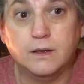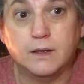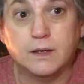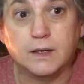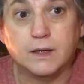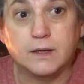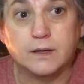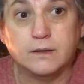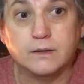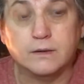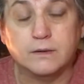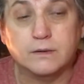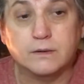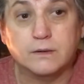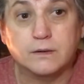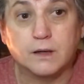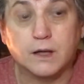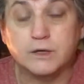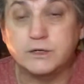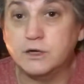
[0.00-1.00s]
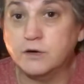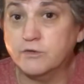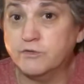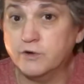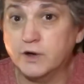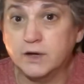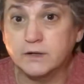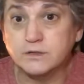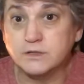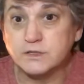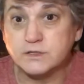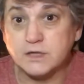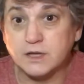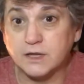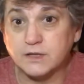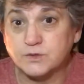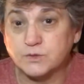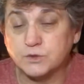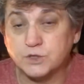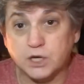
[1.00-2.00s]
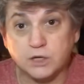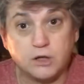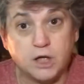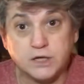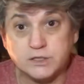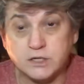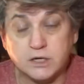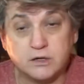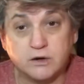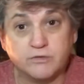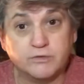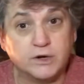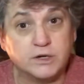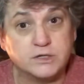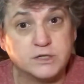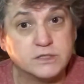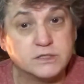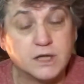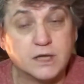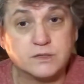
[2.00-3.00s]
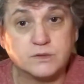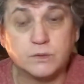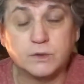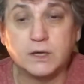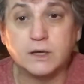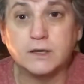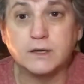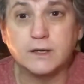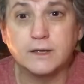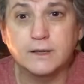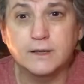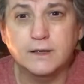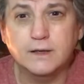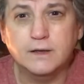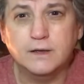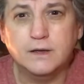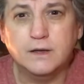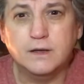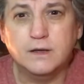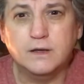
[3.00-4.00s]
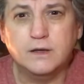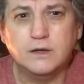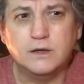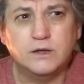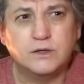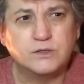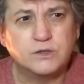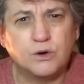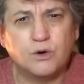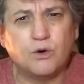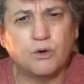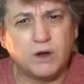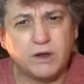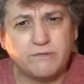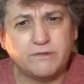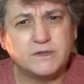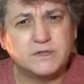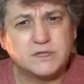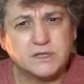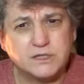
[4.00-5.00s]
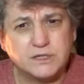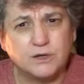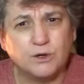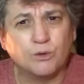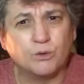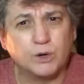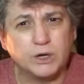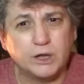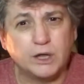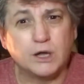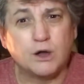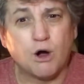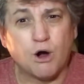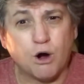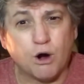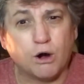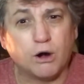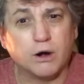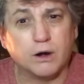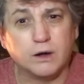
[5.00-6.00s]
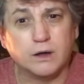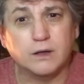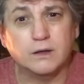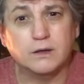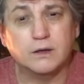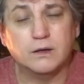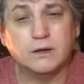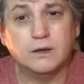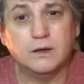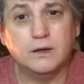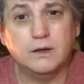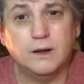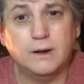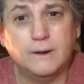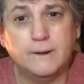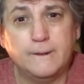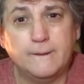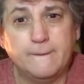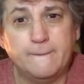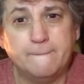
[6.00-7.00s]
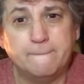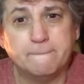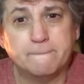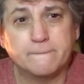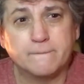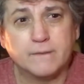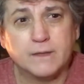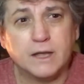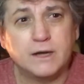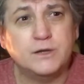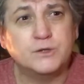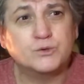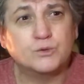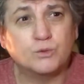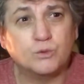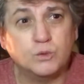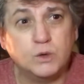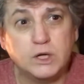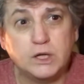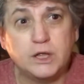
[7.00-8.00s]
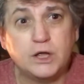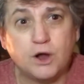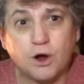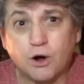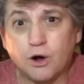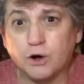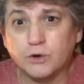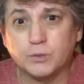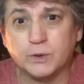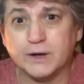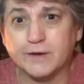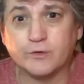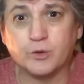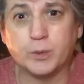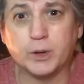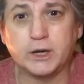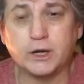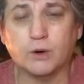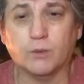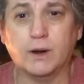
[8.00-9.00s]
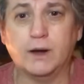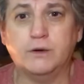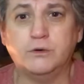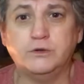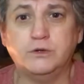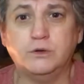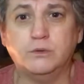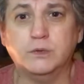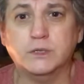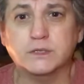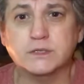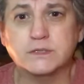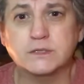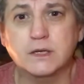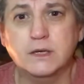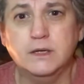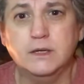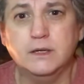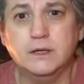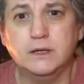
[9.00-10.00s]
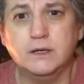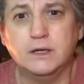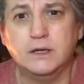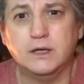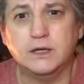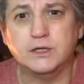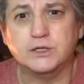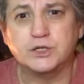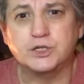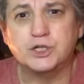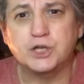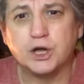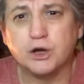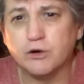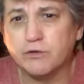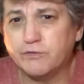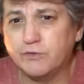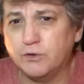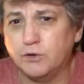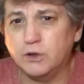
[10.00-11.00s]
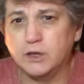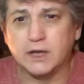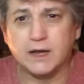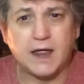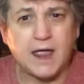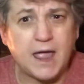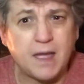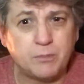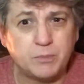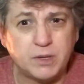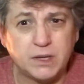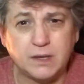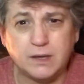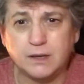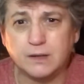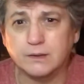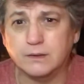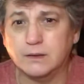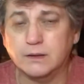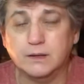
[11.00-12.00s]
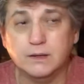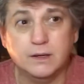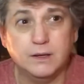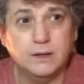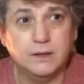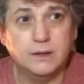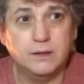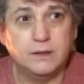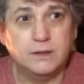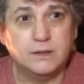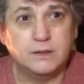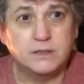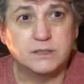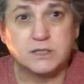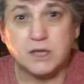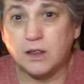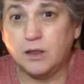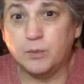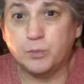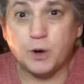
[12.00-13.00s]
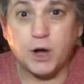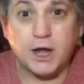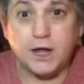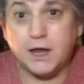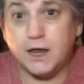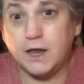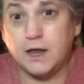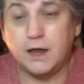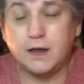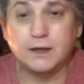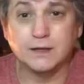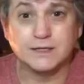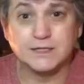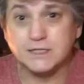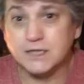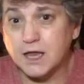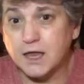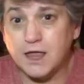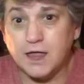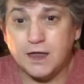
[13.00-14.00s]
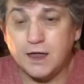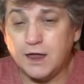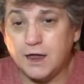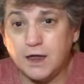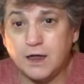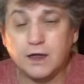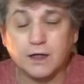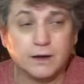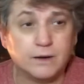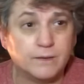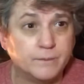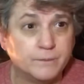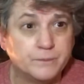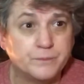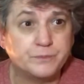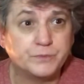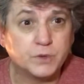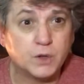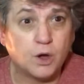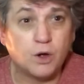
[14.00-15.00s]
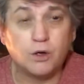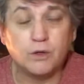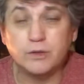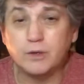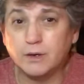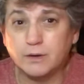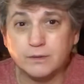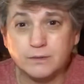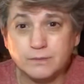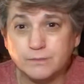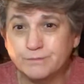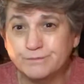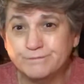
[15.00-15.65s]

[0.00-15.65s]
And a dear friend she lost a dear friend just last week. So grief is still really hard. And it's really hard when everybody around you is cheerful and happy and celebrating and singing and all the,